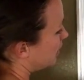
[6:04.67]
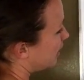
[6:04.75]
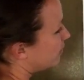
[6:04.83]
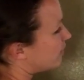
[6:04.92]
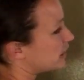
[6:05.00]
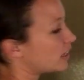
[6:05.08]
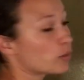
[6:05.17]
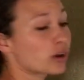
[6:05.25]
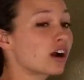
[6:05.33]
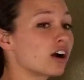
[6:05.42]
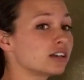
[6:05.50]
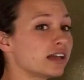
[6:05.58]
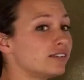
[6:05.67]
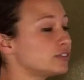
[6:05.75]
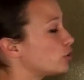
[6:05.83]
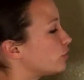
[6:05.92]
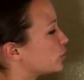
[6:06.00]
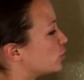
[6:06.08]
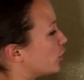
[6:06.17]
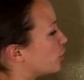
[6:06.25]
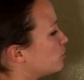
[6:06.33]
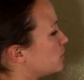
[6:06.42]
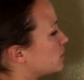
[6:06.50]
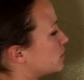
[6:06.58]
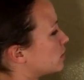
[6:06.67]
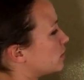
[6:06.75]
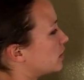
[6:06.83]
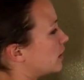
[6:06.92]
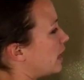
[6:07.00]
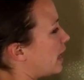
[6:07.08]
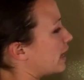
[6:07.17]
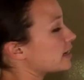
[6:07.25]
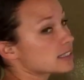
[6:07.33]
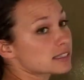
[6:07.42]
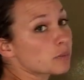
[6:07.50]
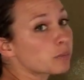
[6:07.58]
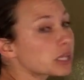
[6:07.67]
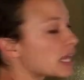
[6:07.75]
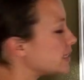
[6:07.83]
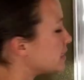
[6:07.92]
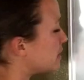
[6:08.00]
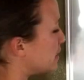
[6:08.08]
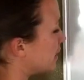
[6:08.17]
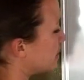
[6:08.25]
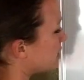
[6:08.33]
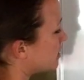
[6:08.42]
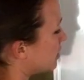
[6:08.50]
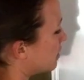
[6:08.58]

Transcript: And finally, what are our leftover terms? X plus 6.